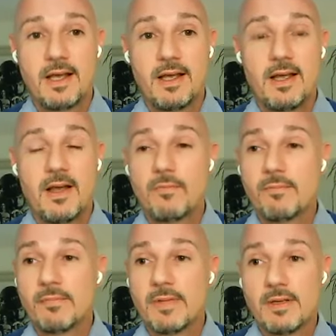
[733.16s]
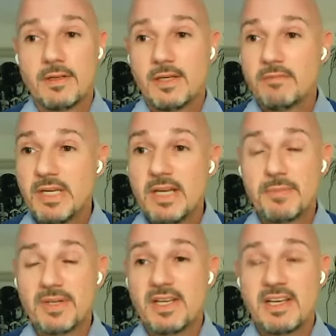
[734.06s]
Here,
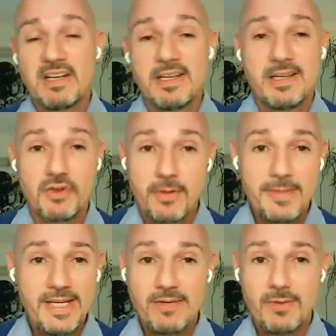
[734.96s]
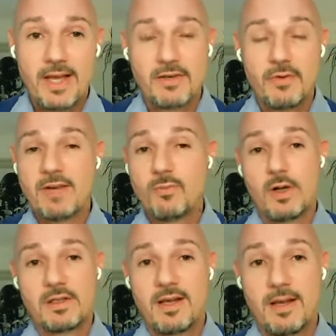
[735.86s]
particularly in Germany, we had a great
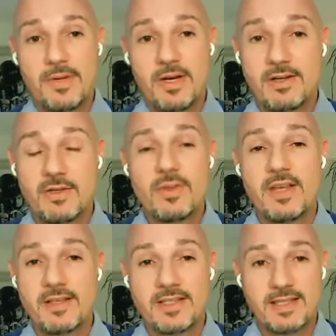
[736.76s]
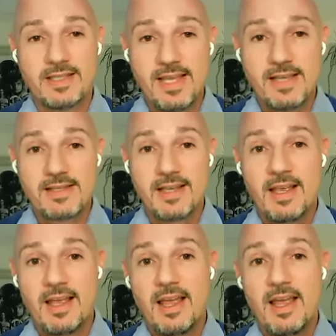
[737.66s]
World Cup here in 2006.
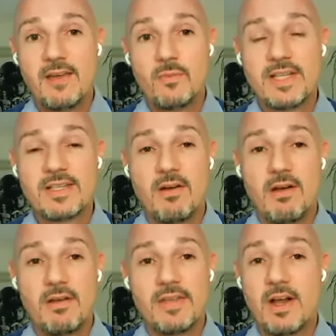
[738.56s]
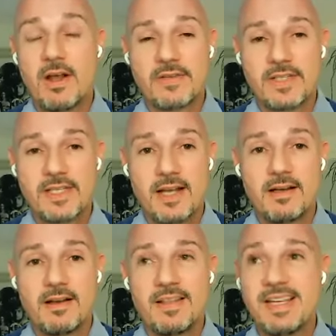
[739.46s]
And we saw that all of a
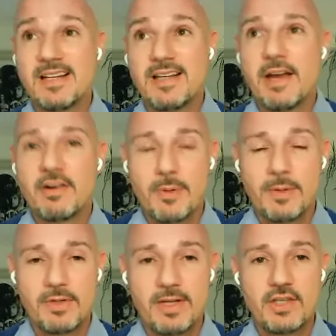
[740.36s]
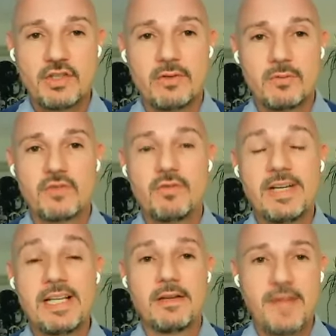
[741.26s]
sudden, the entire population was
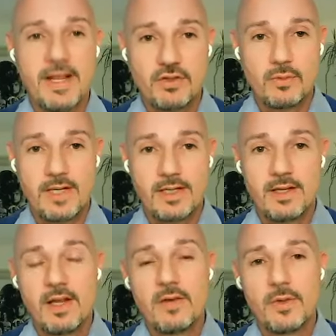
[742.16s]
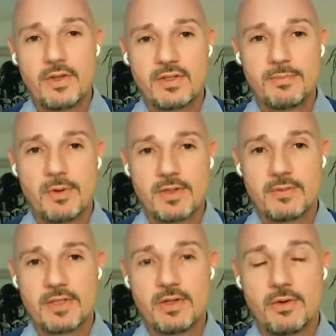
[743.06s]
really infatuated with the sports,
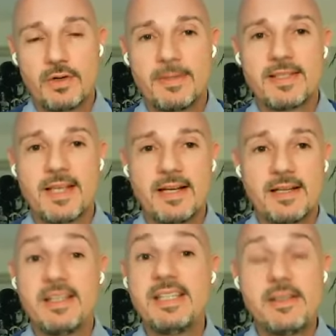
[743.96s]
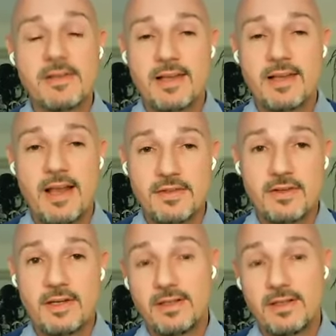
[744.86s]
with the tournaments. And in the years
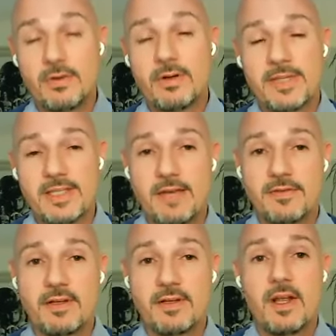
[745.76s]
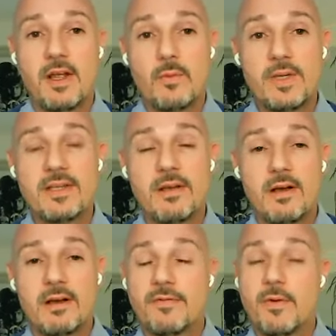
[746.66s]
after and the tournaments after, we
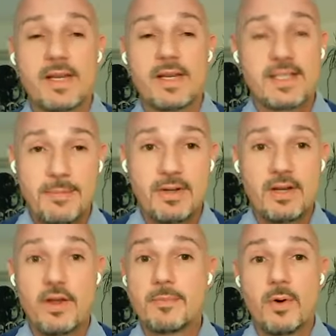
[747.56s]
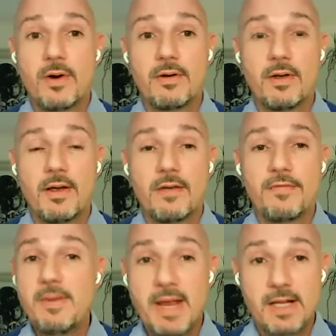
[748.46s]
saw, for example, a lot more
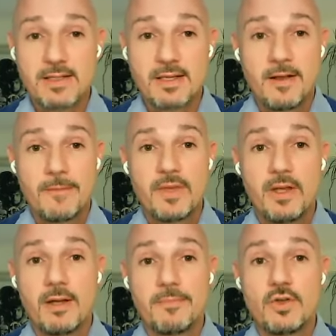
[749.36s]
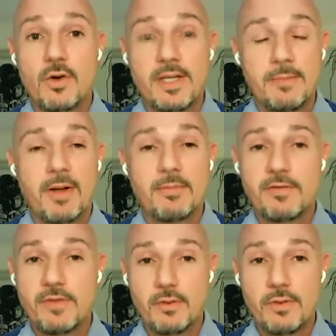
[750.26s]
females joining
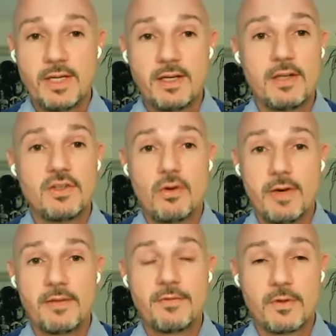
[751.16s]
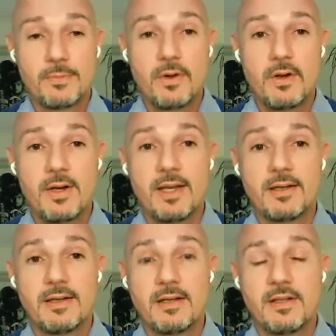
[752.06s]
public viewing, enjoying football
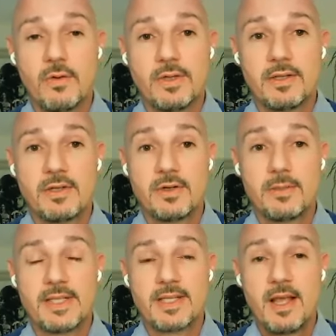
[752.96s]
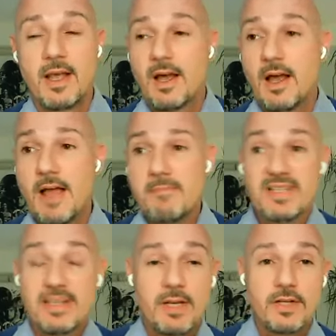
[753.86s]
and going to the tournaments.
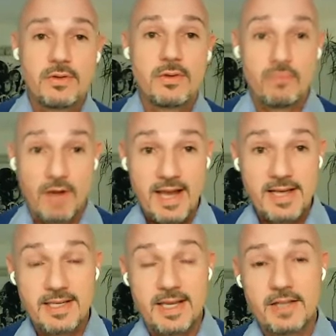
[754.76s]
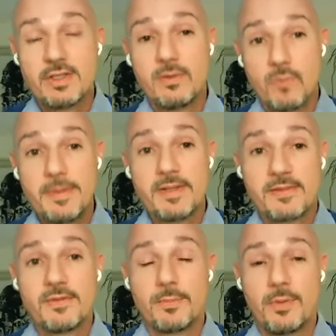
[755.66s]
Similar to the rise actually in
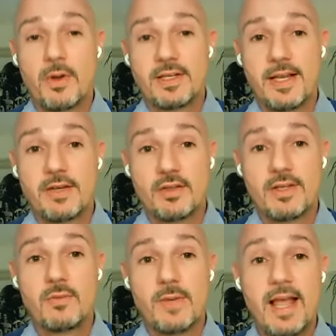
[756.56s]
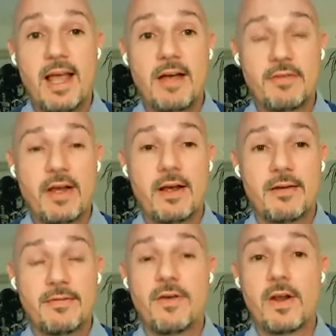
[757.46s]
women's football attention that we
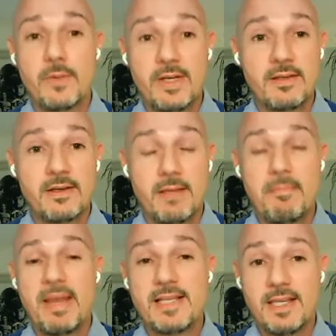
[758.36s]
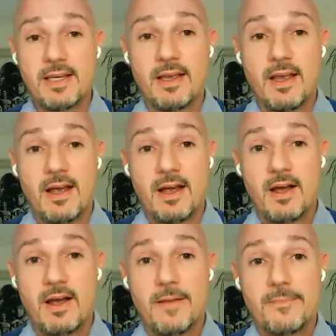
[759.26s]
have following the amazing
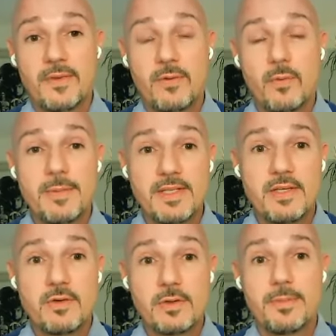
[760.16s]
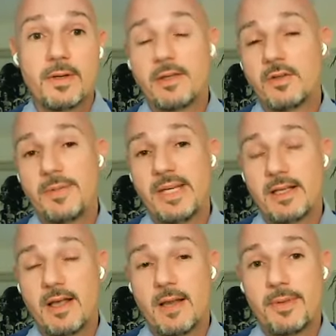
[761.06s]
Women's
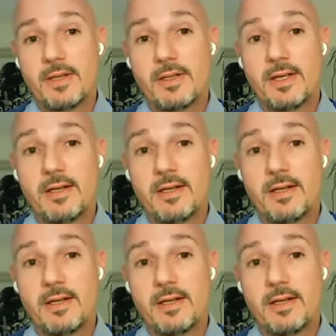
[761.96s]
European Cup in